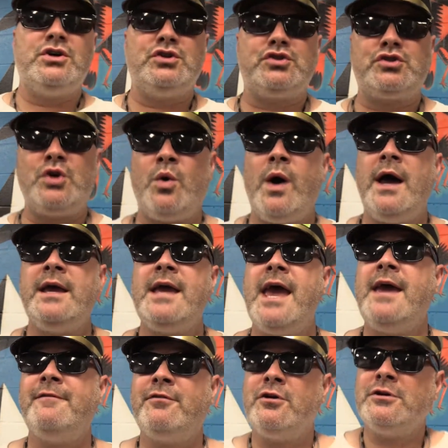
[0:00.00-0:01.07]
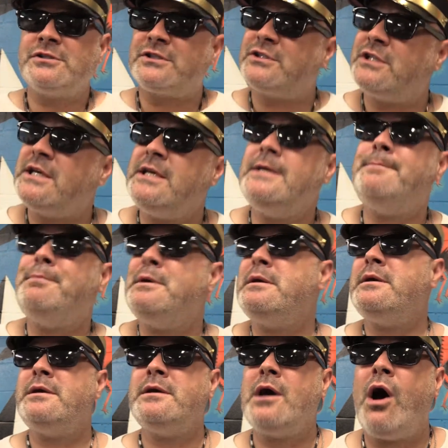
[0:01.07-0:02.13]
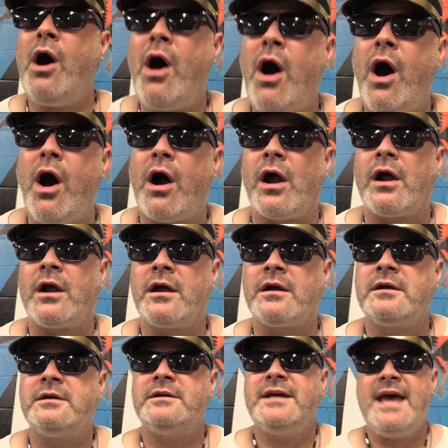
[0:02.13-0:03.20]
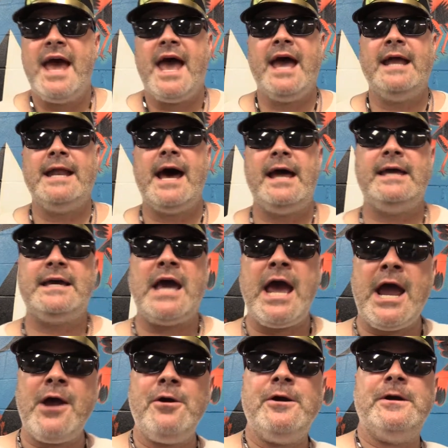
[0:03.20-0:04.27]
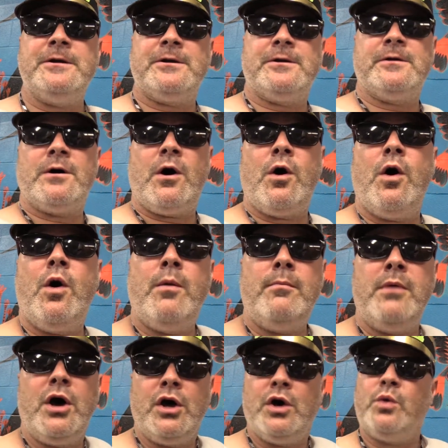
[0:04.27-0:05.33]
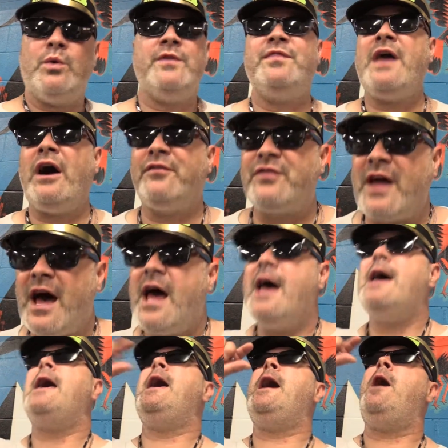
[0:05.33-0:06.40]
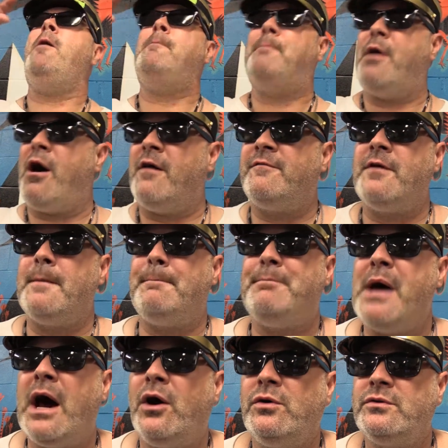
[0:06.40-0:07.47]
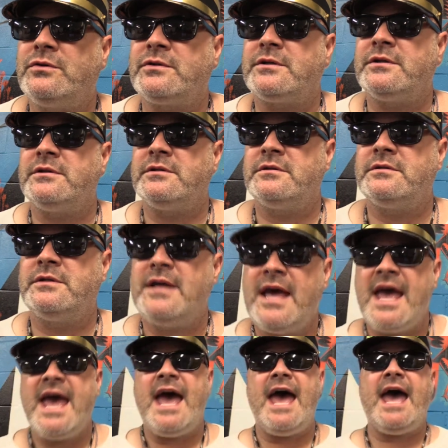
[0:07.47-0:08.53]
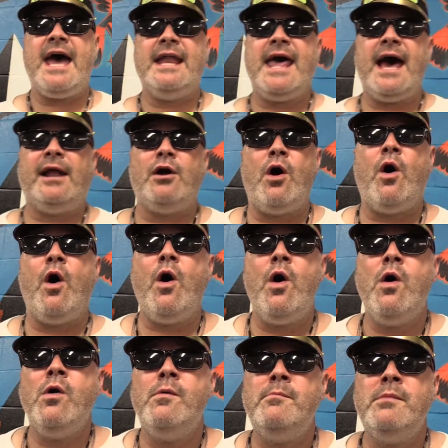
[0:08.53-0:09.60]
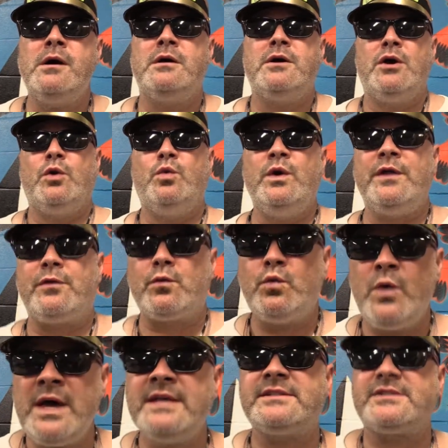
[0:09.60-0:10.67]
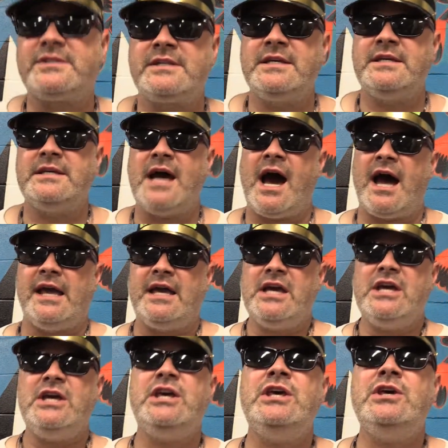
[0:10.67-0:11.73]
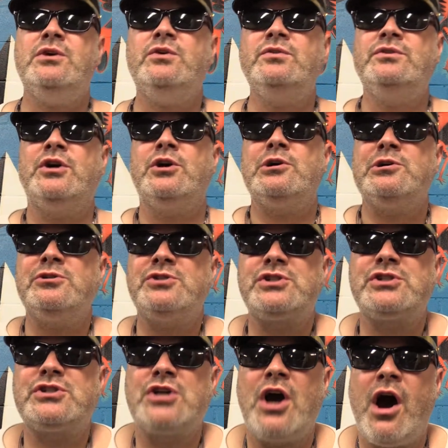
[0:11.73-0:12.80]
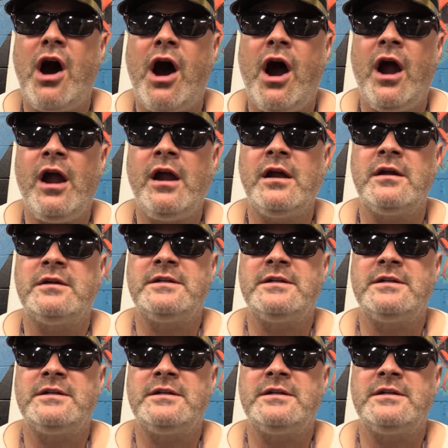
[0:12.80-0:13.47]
So I gave her CPR, and I carried her home without the help of a belt. And at home, with whiskey, I healed her scar.